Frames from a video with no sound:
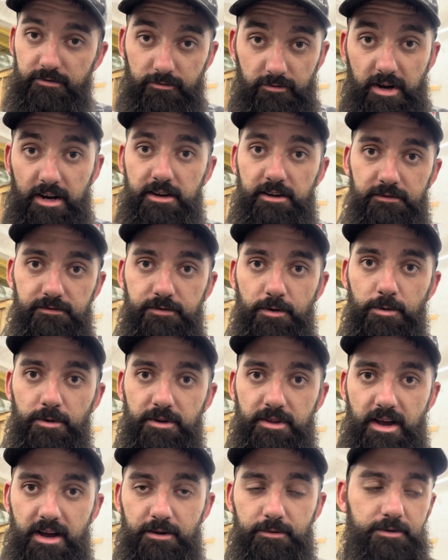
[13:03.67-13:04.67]
ready for
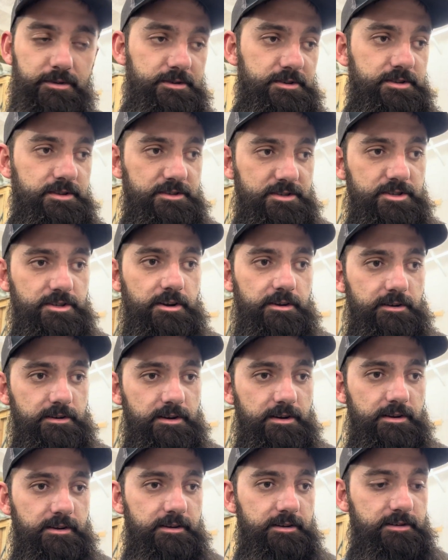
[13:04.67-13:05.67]
that one to start
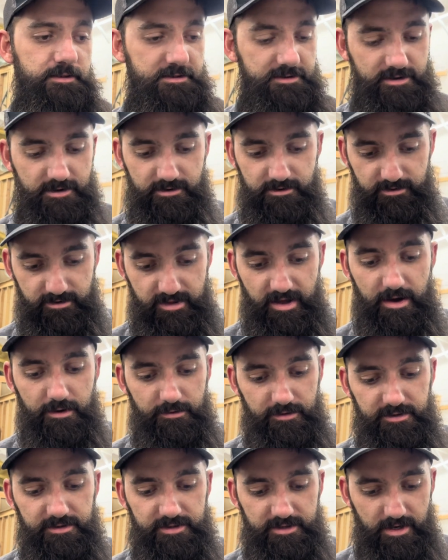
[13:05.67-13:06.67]
on it. So that
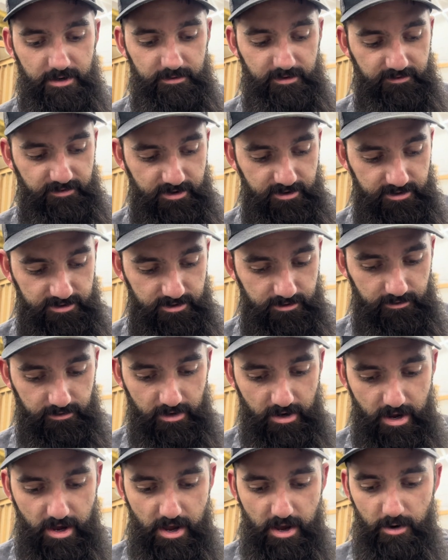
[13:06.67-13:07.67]
one's coming very soon.
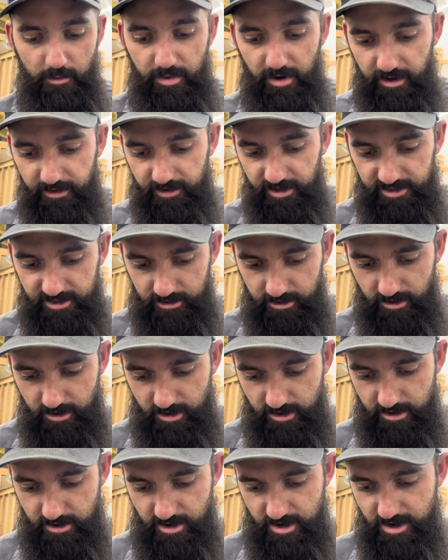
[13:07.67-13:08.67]
But this
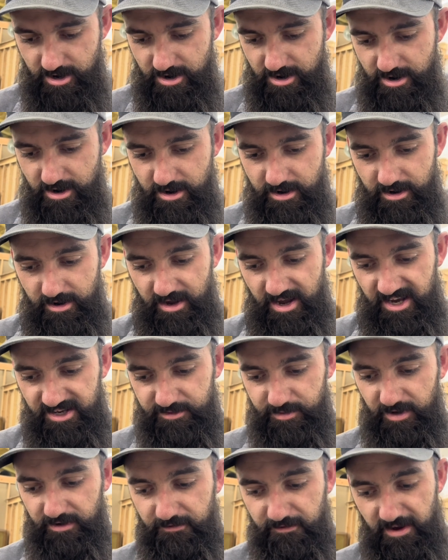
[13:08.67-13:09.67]
cart has
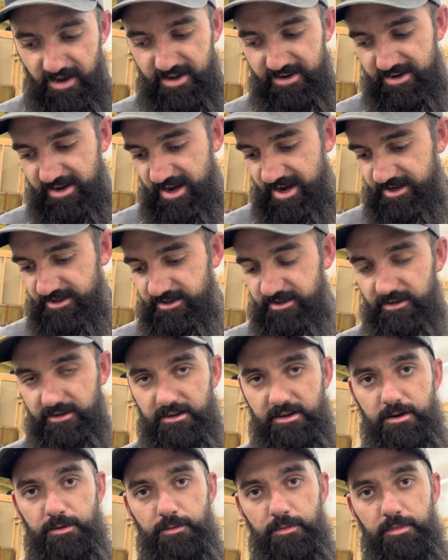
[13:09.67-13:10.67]
been fantastic.
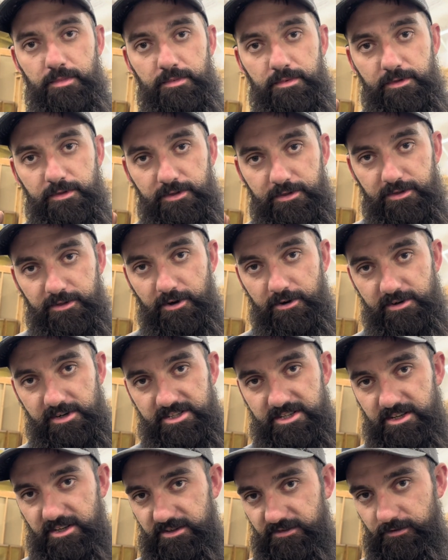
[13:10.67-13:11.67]

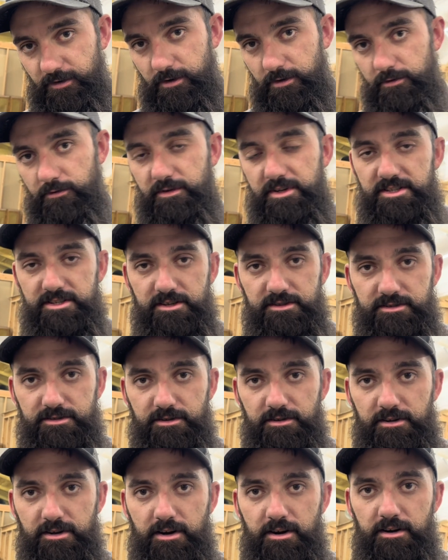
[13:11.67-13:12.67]
36 volt
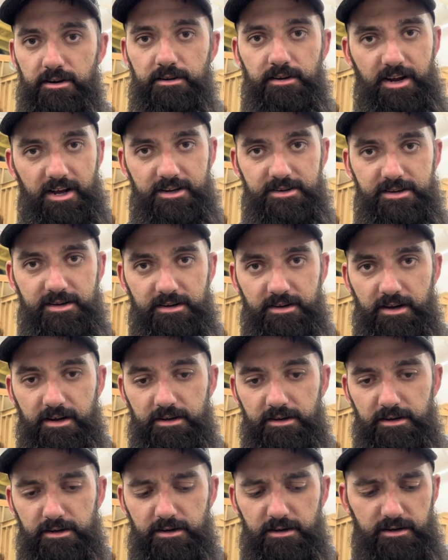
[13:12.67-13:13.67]
resistor cart,
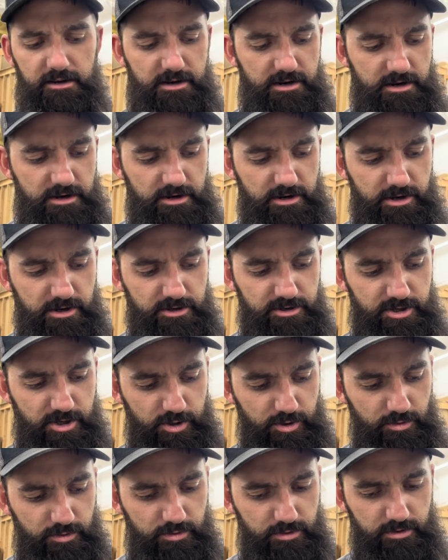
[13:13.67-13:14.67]

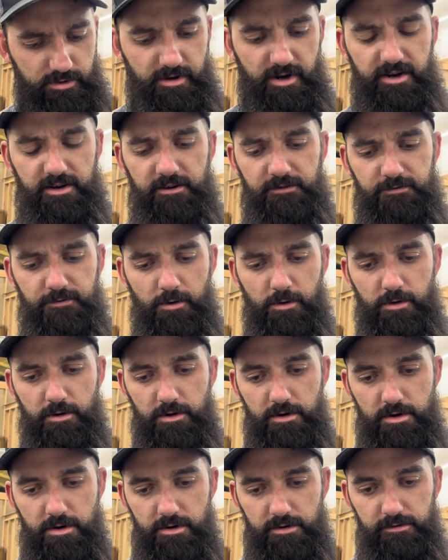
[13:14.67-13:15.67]
1992 or
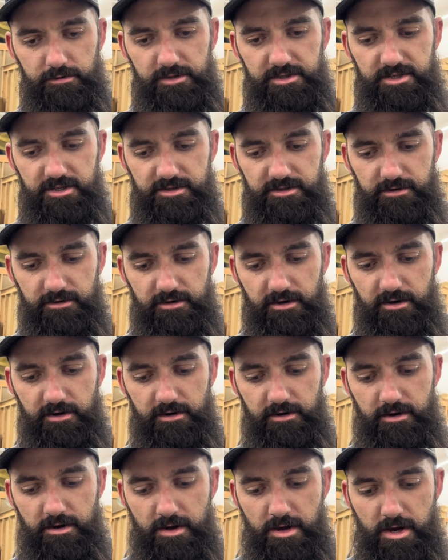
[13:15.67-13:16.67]
94 resistor
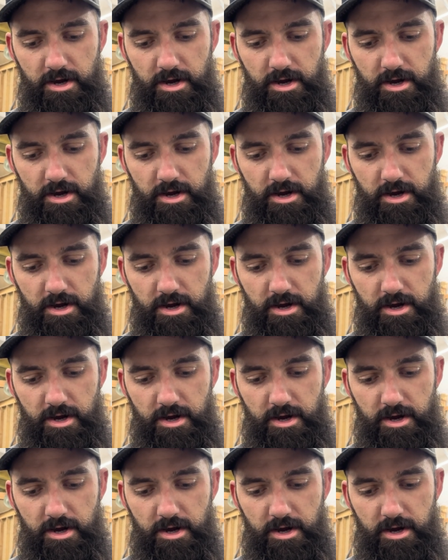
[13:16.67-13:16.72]
cart